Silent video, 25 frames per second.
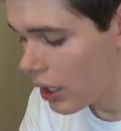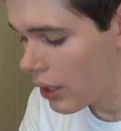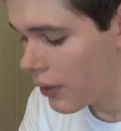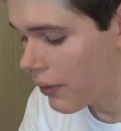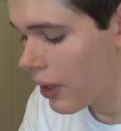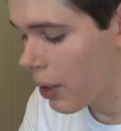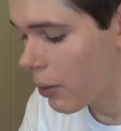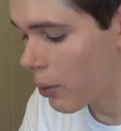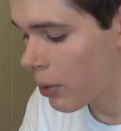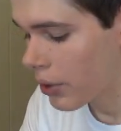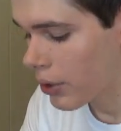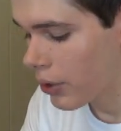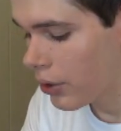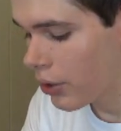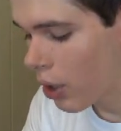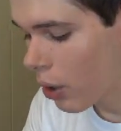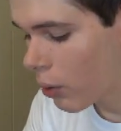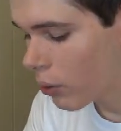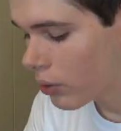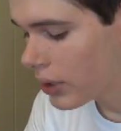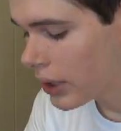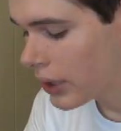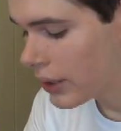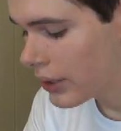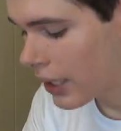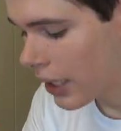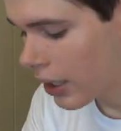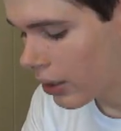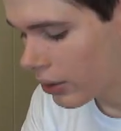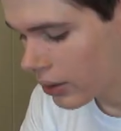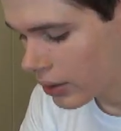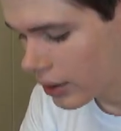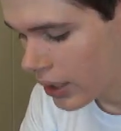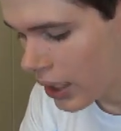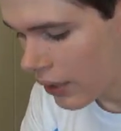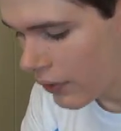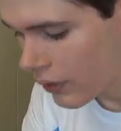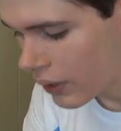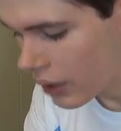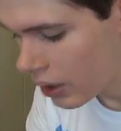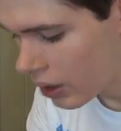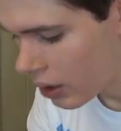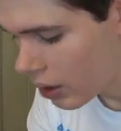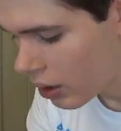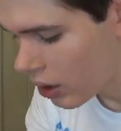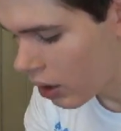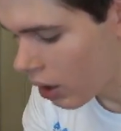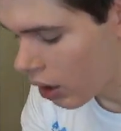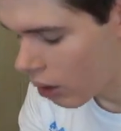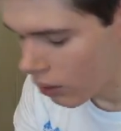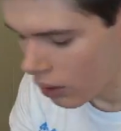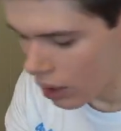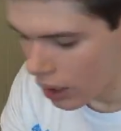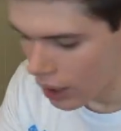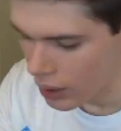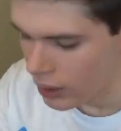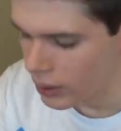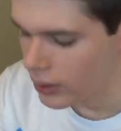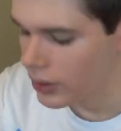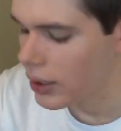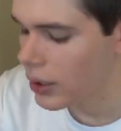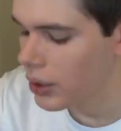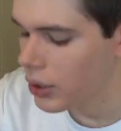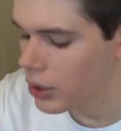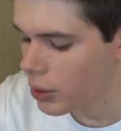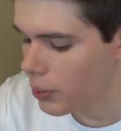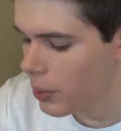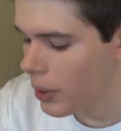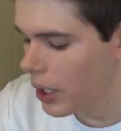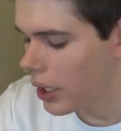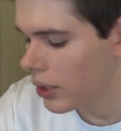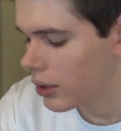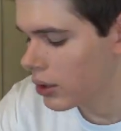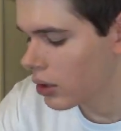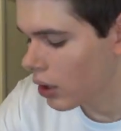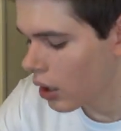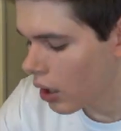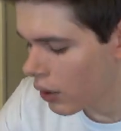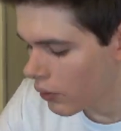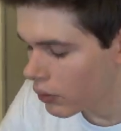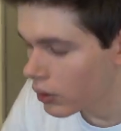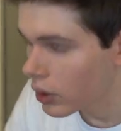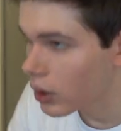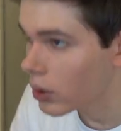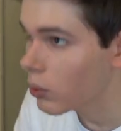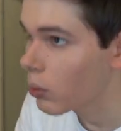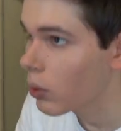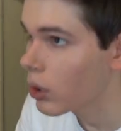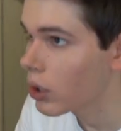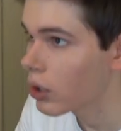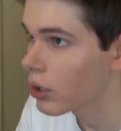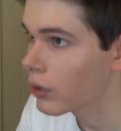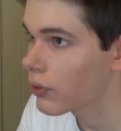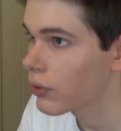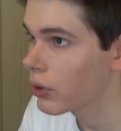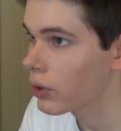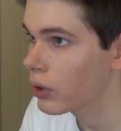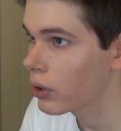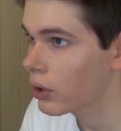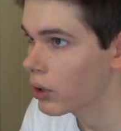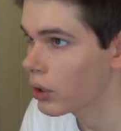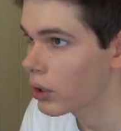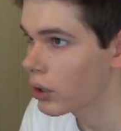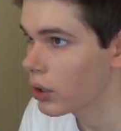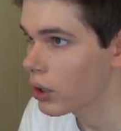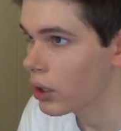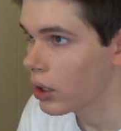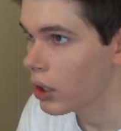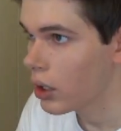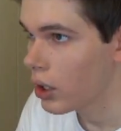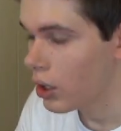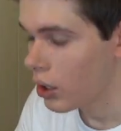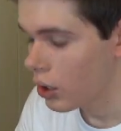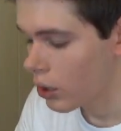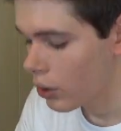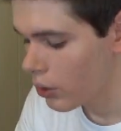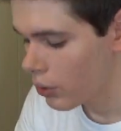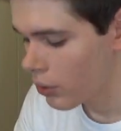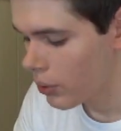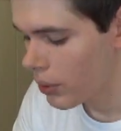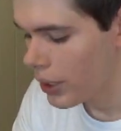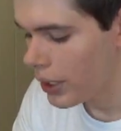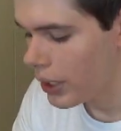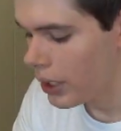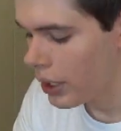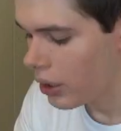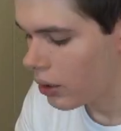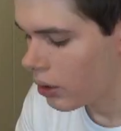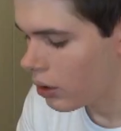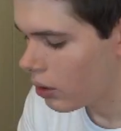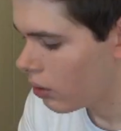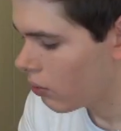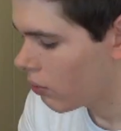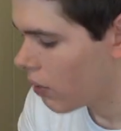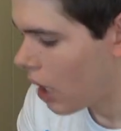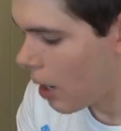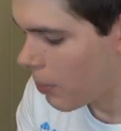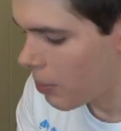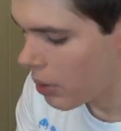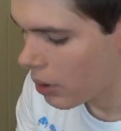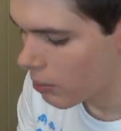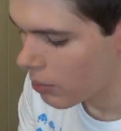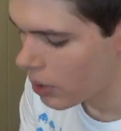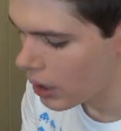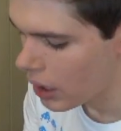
There were no details given. Alright, CD Japan's lovely, wonderful green wrapping